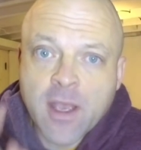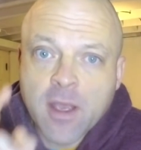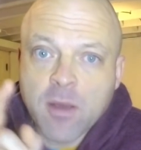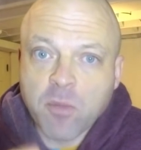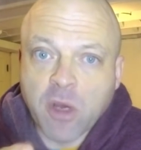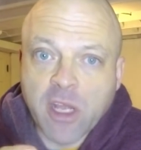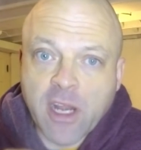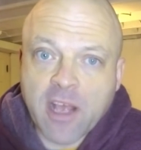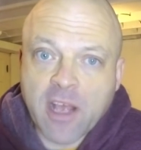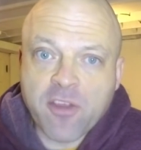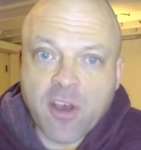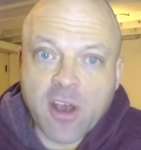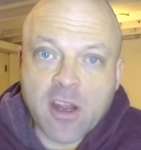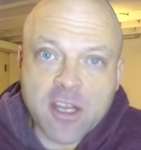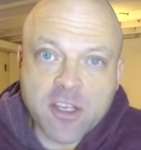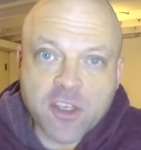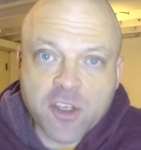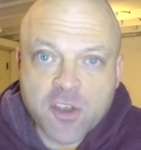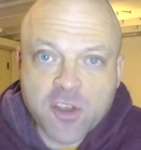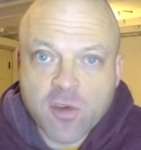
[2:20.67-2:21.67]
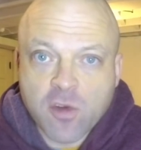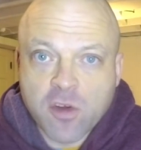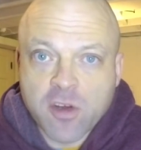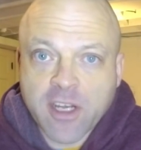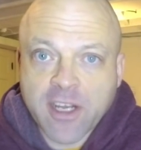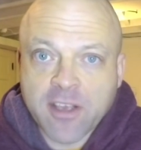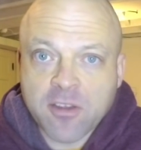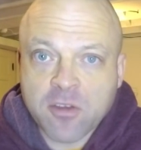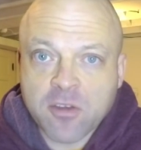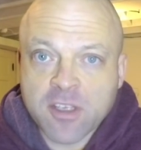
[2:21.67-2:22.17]
But I thought I'd just throw
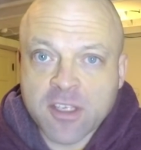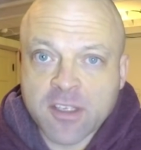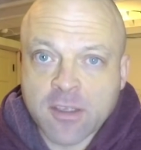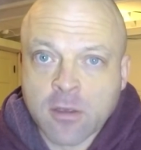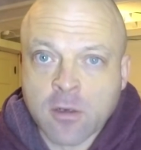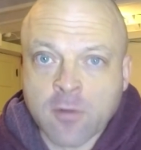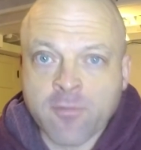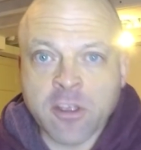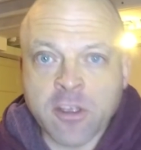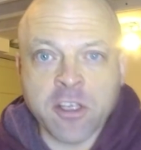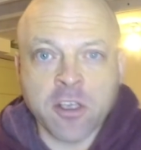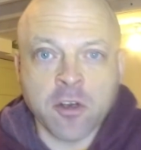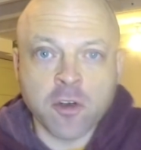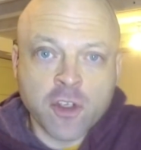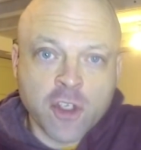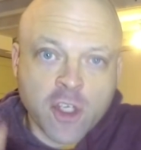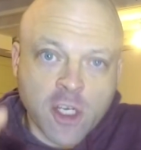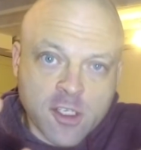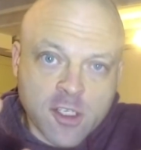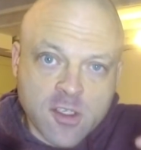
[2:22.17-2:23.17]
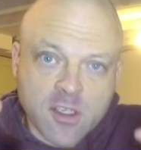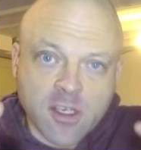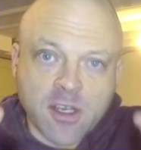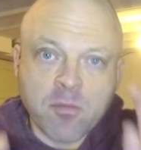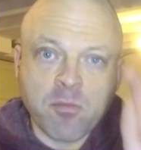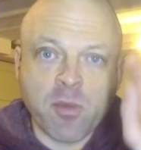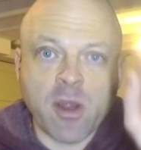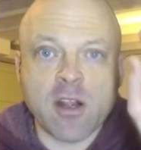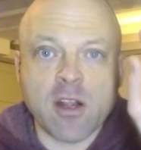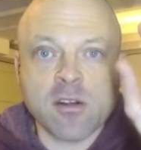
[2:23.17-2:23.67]
together this little video just to
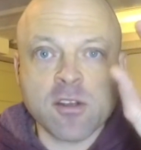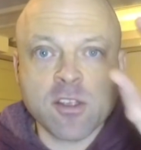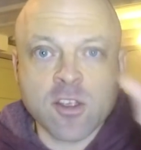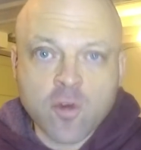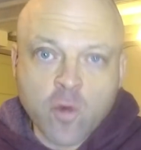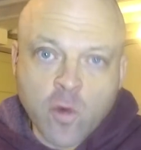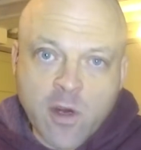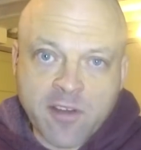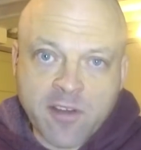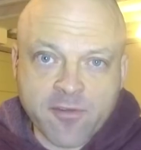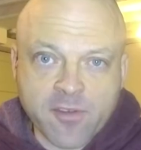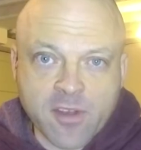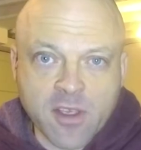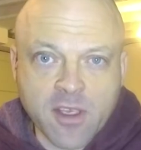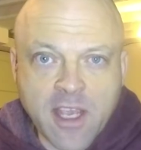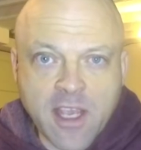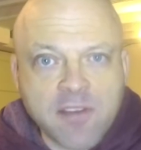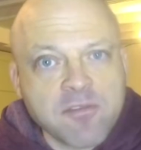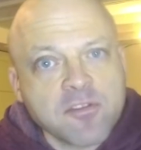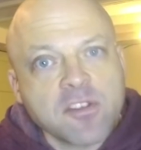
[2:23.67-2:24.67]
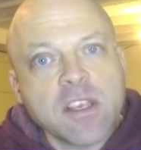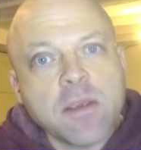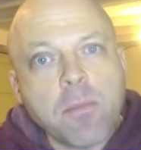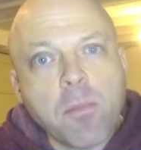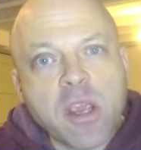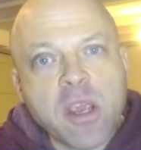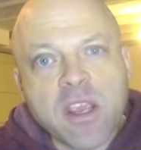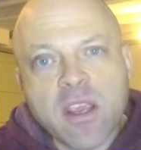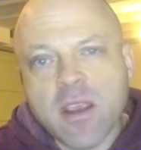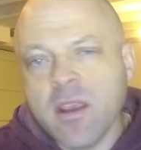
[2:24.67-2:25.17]
compare Zwift
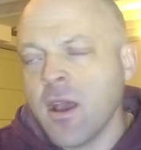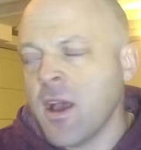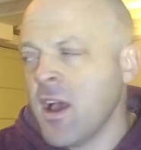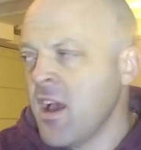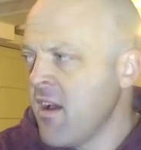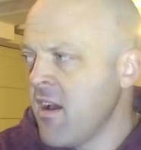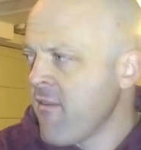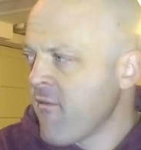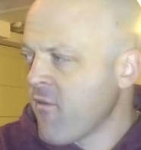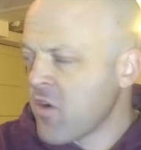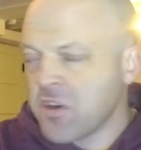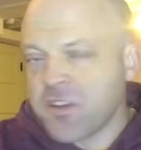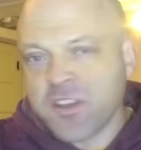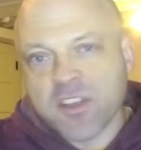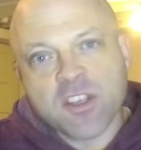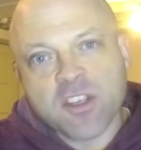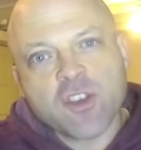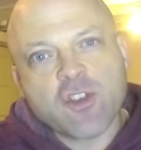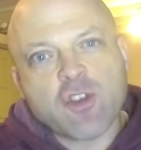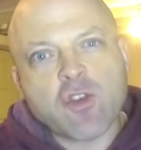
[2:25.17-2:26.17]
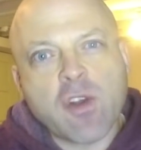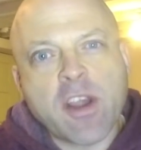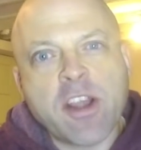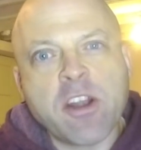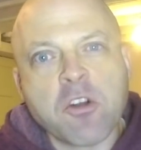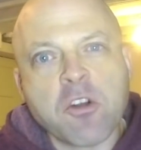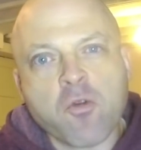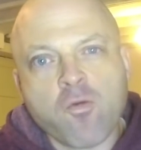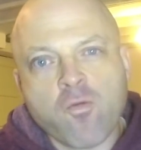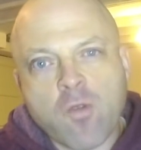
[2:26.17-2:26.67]
FTP versus
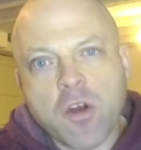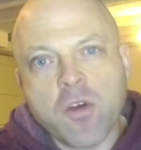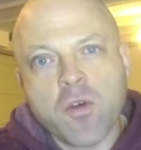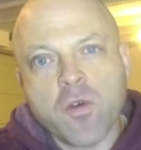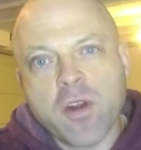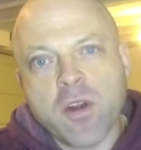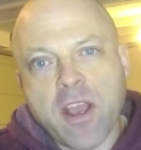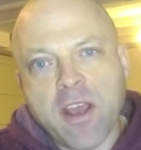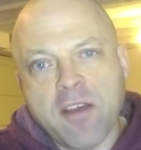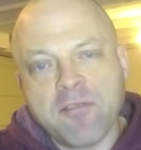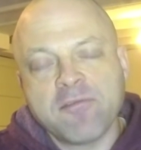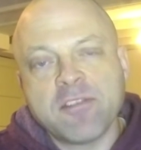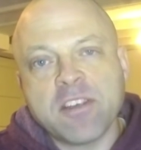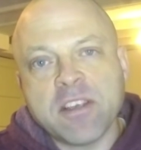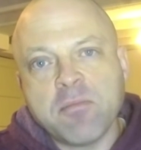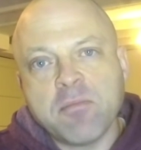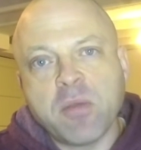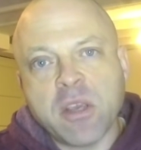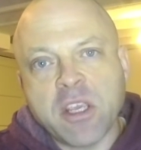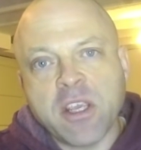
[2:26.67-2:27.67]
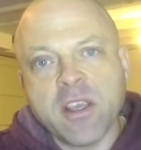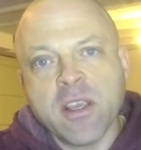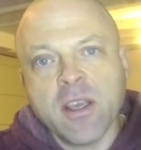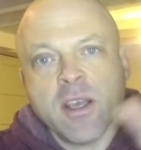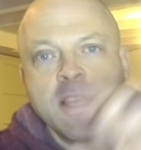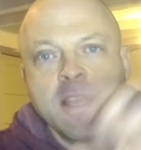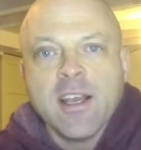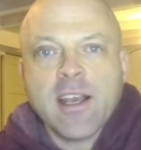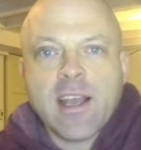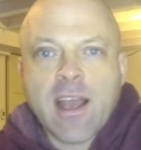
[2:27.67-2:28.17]
TrainerRoad FTP.
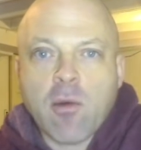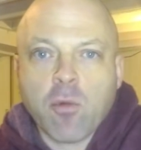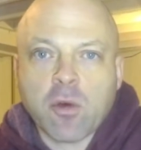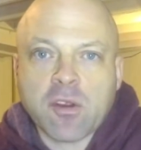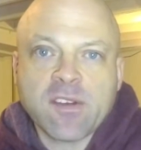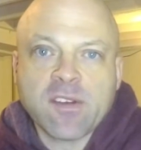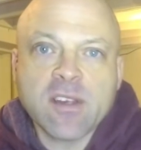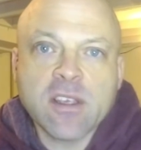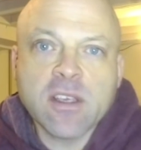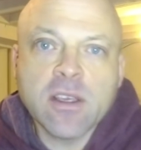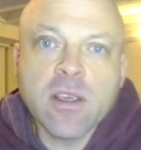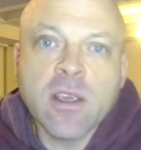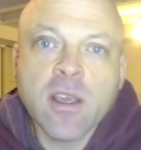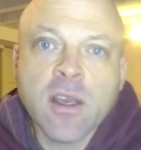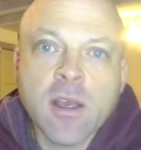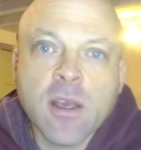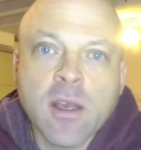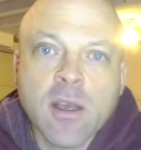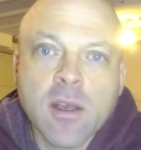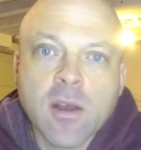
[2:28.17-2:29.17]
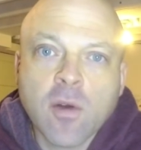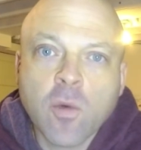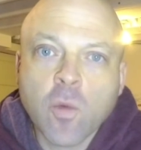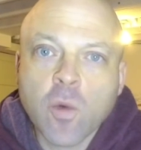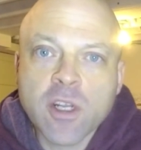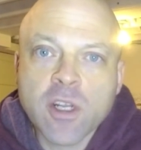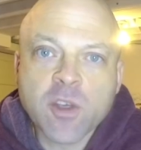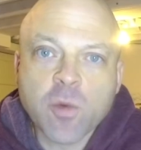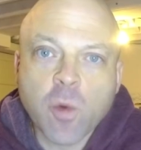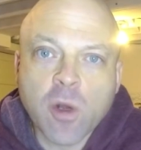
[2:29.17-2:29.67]
And we'll see
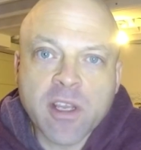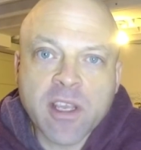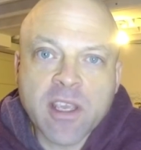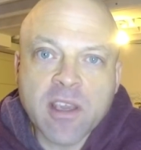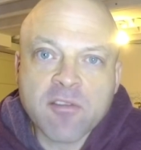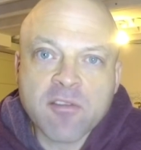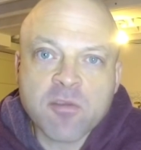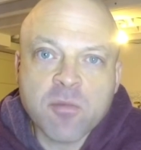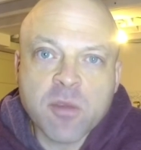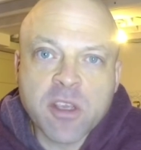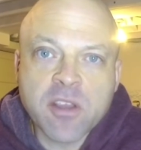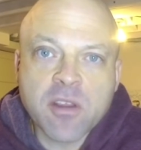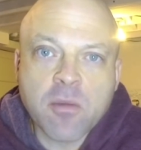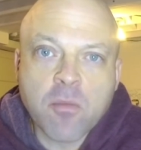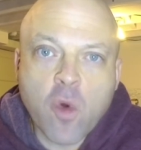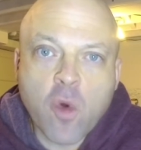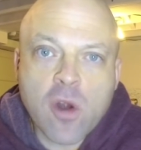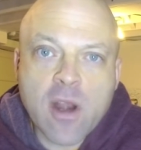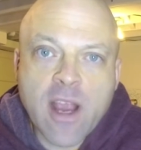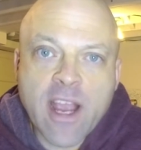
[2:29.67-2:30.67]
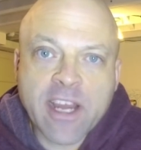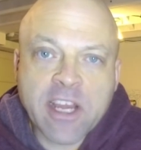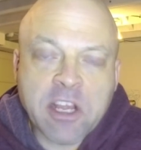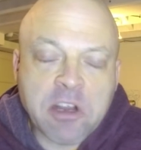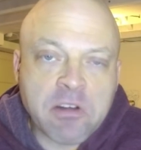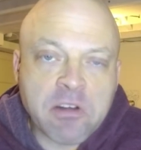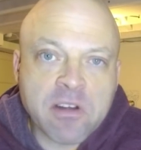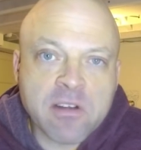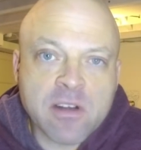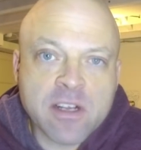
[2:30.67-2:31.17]
which one gives me the more
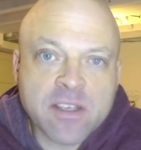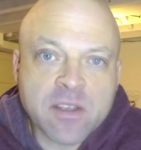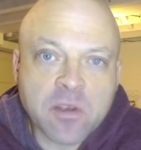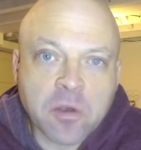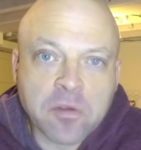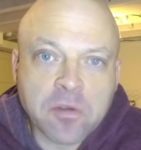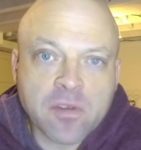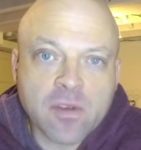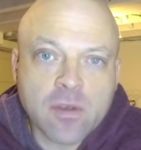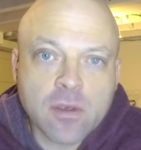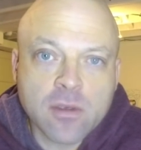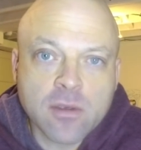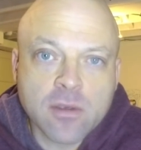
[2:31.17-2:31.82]
accurate result.